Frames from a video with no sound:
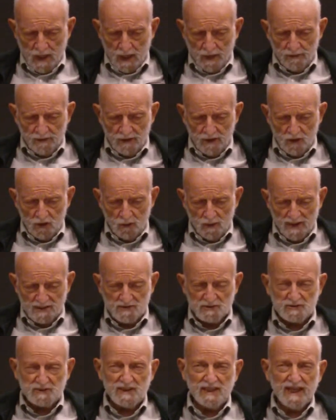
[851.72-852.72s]
The
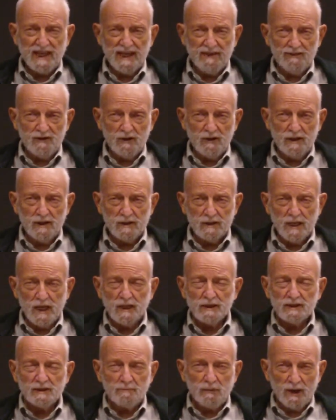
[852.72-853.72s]
USDA, the
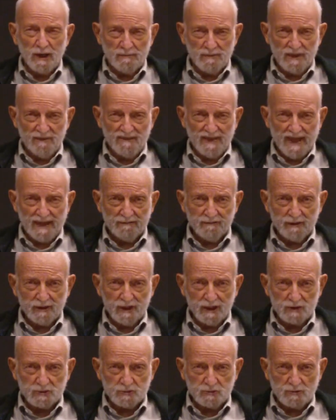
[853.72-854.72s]
Department of
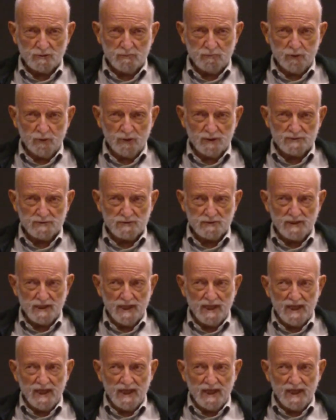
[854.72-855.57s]
Agriculture, reports